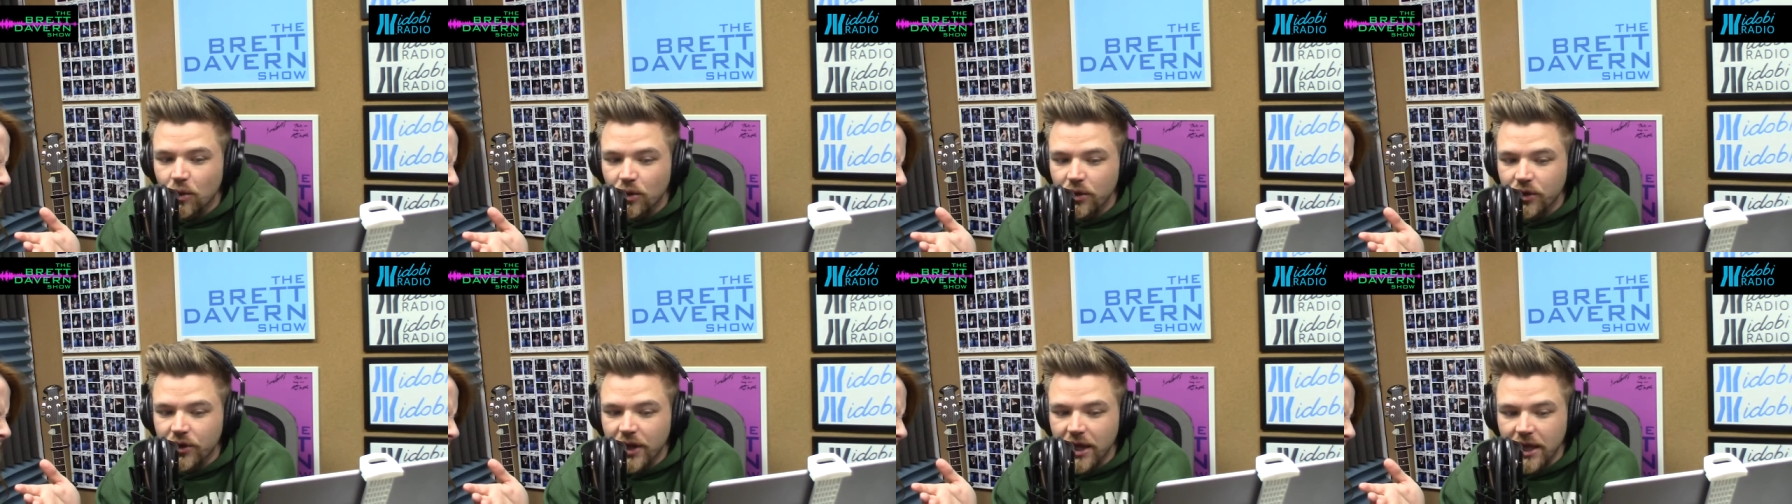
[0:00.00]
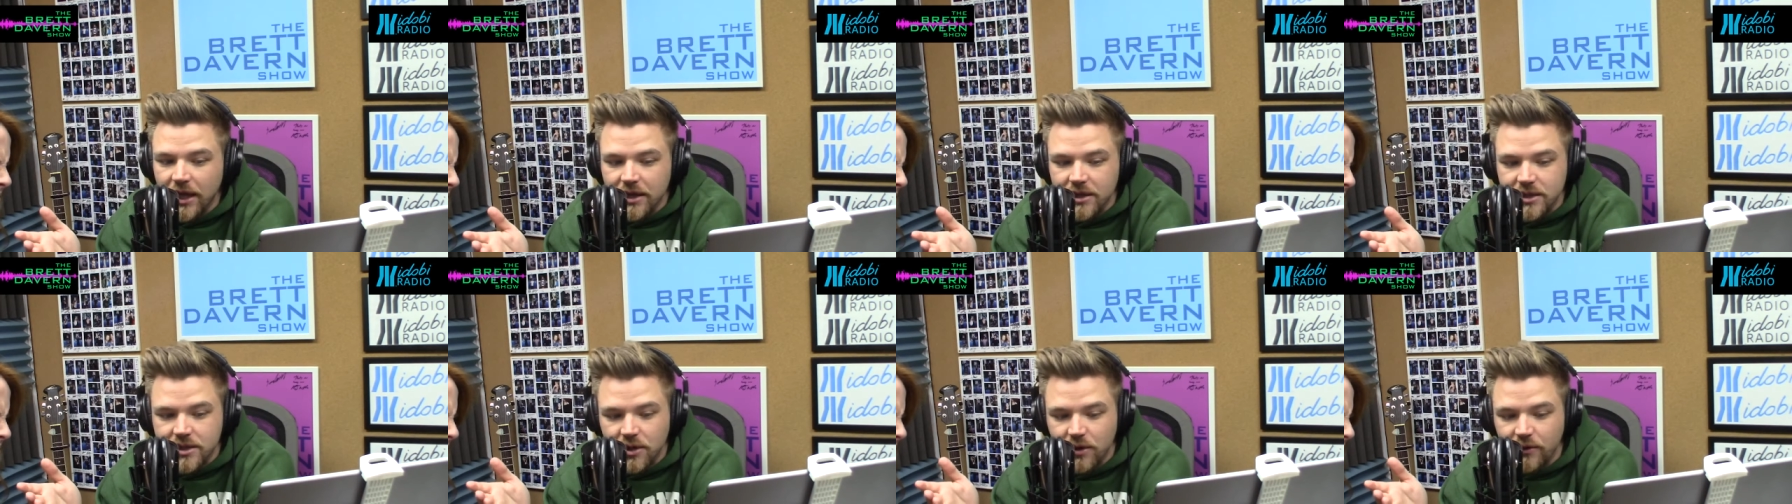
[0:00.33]
the whole
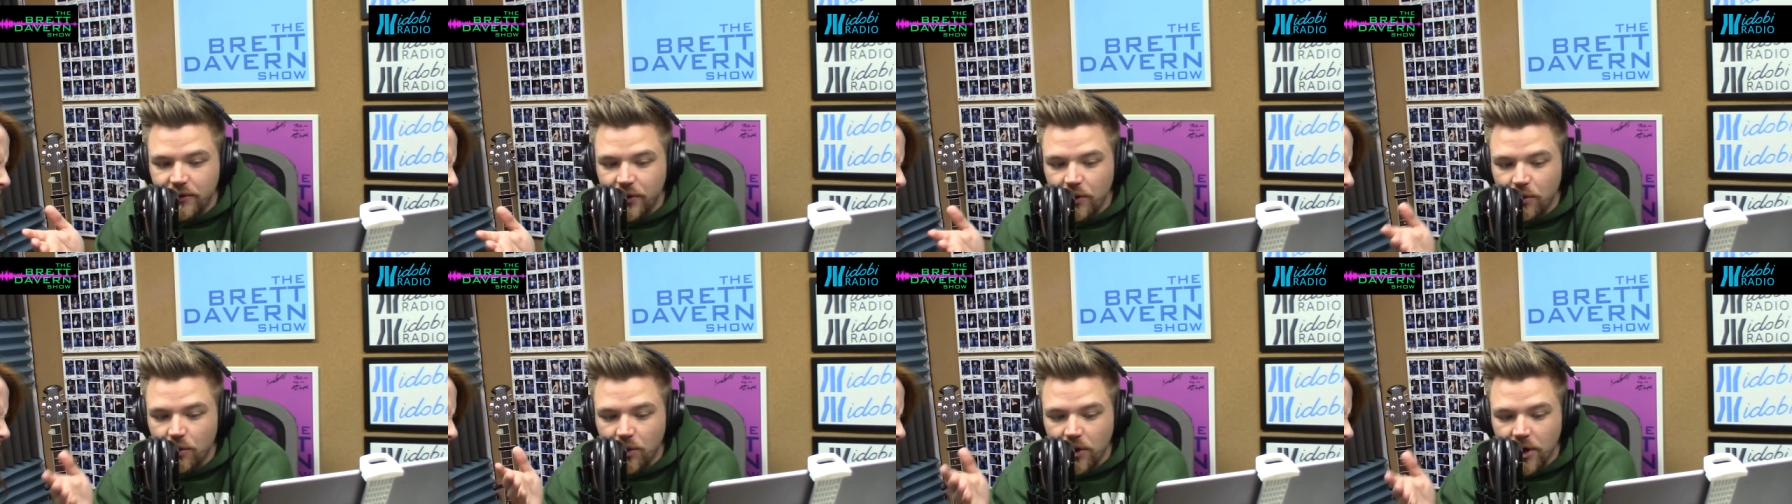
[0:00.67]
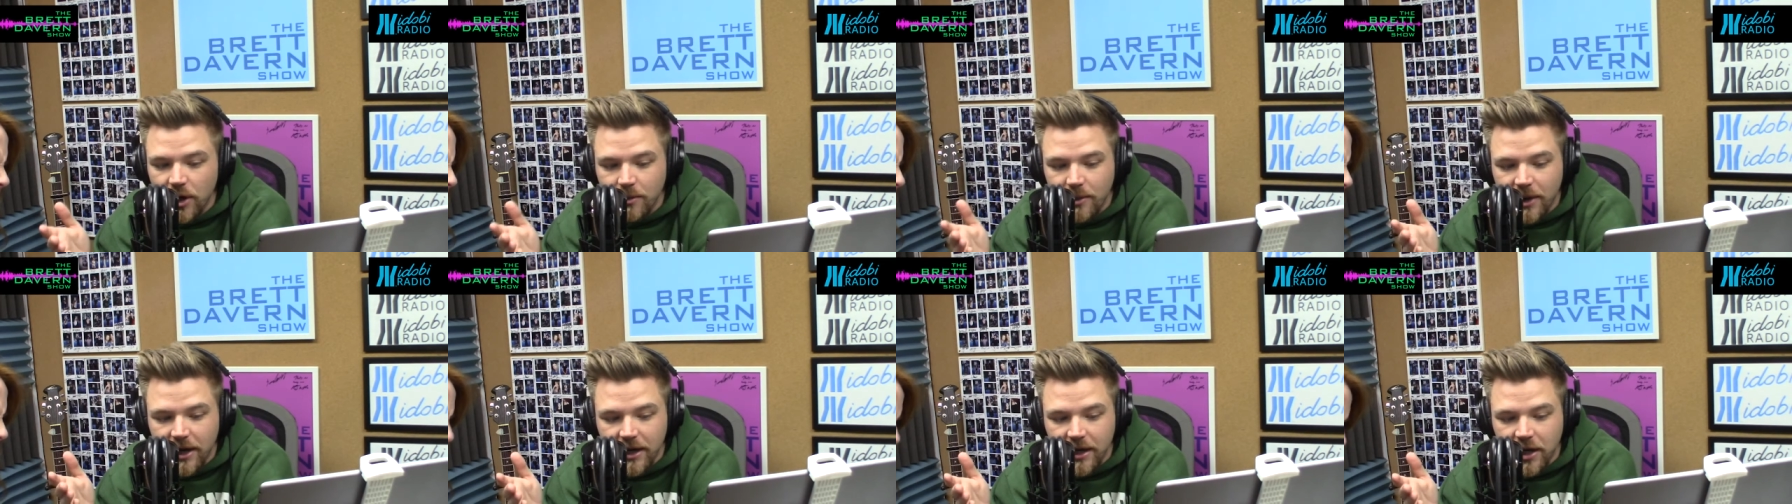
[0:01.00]
thing. So if you're
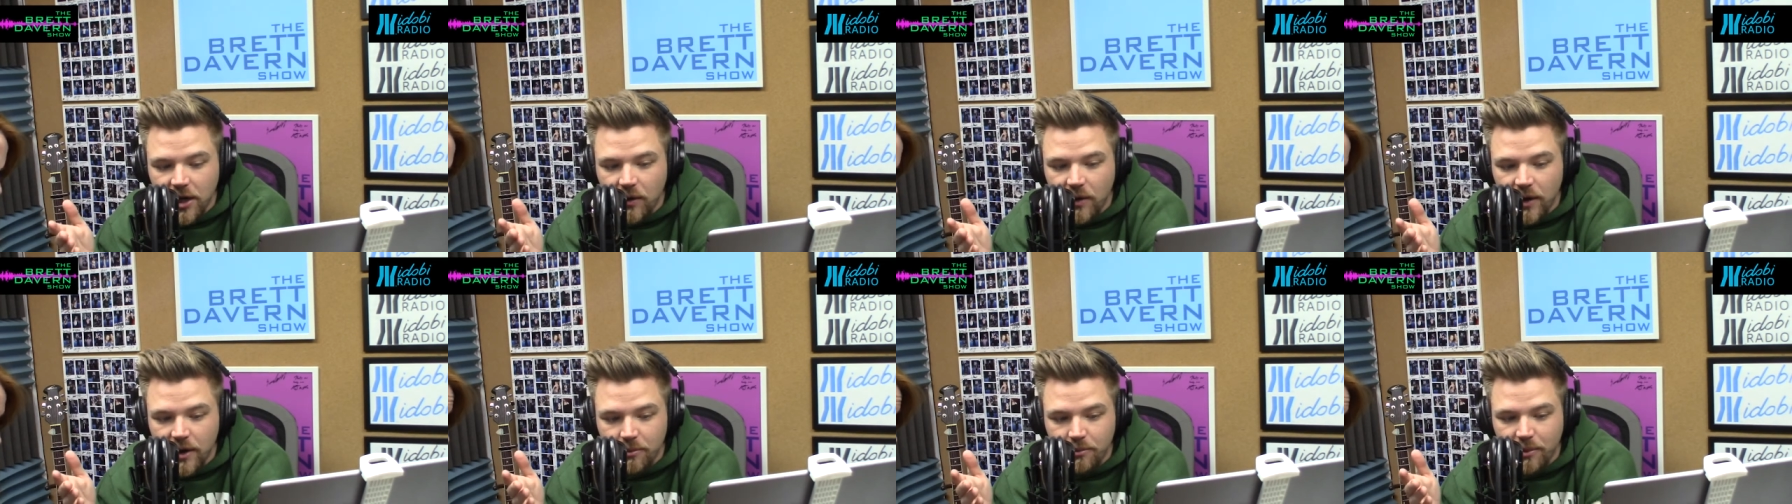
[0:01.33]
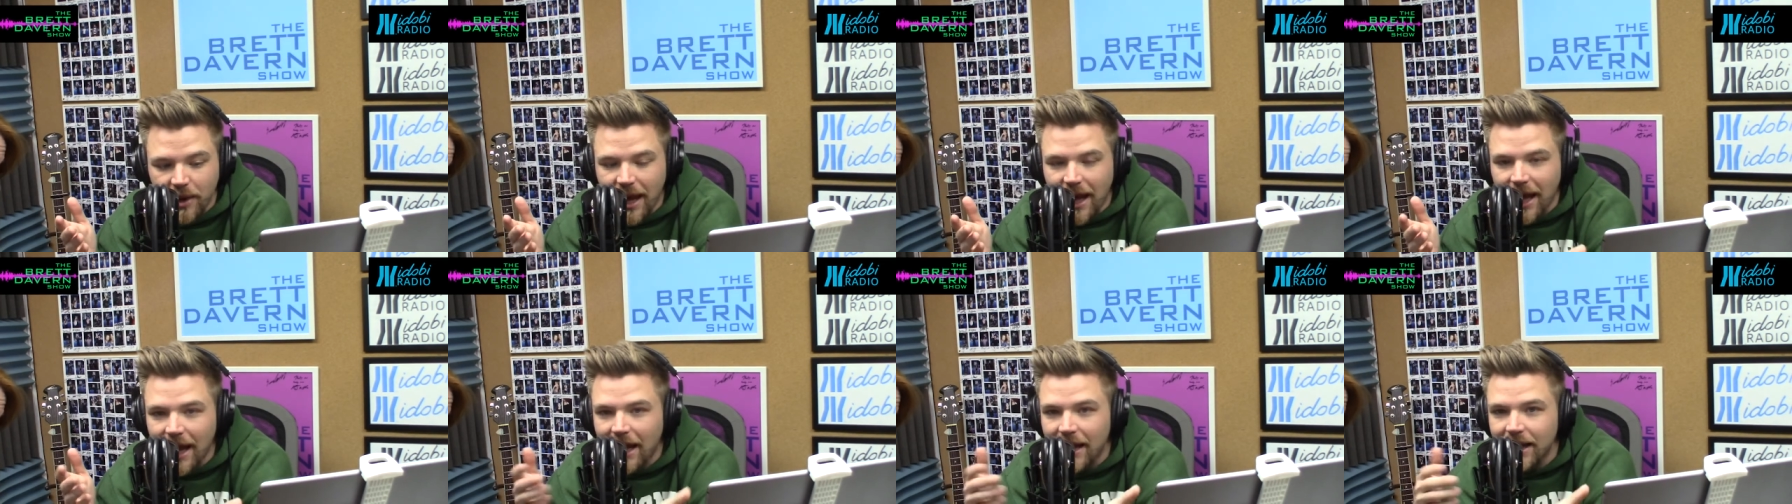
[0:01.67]
worried about it going
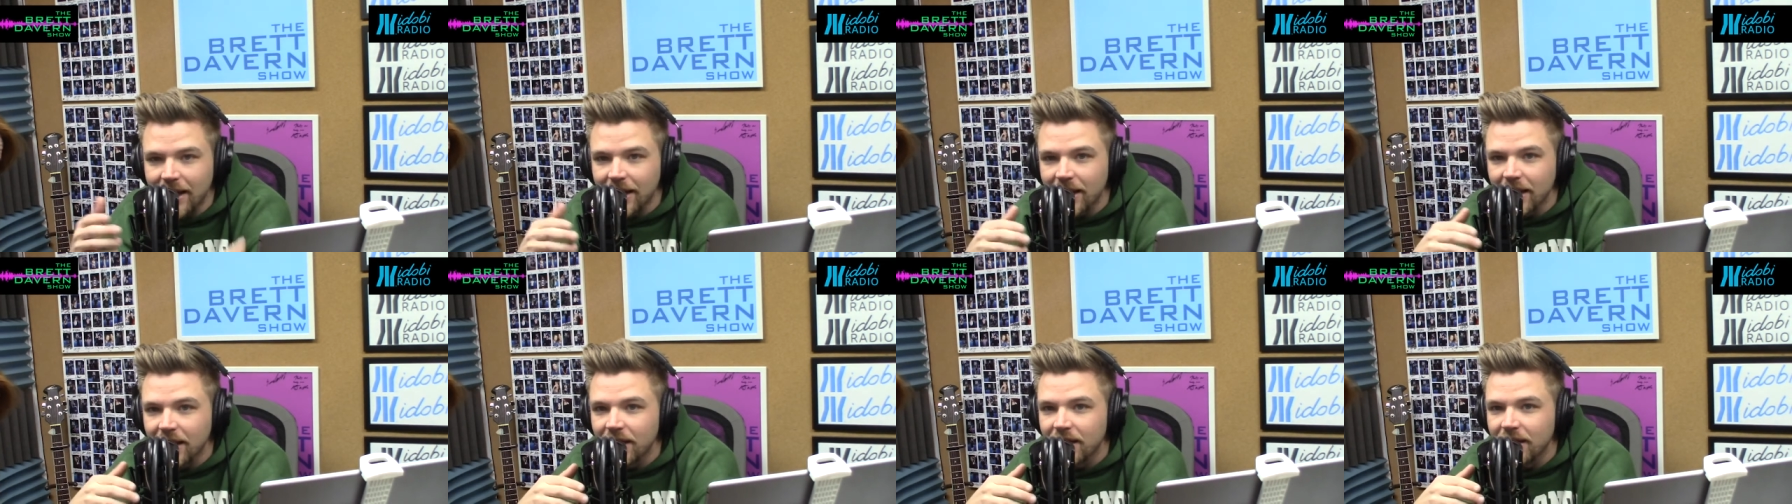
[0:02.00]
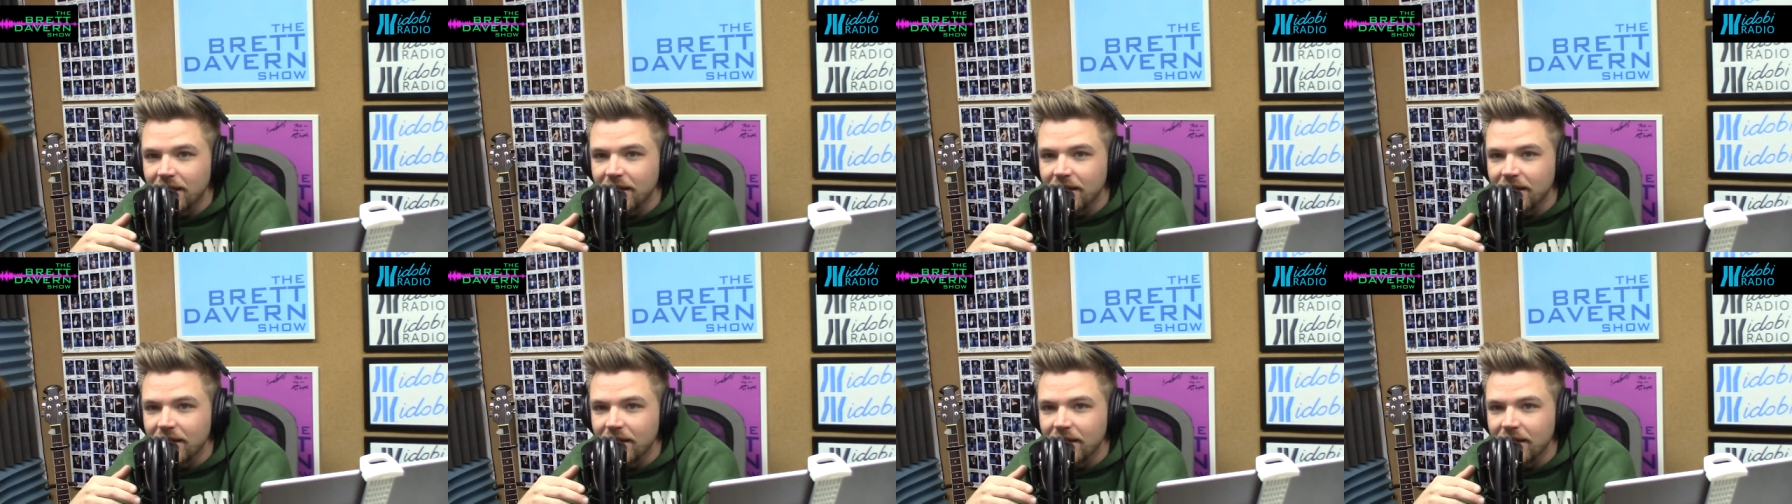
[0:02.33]
bad,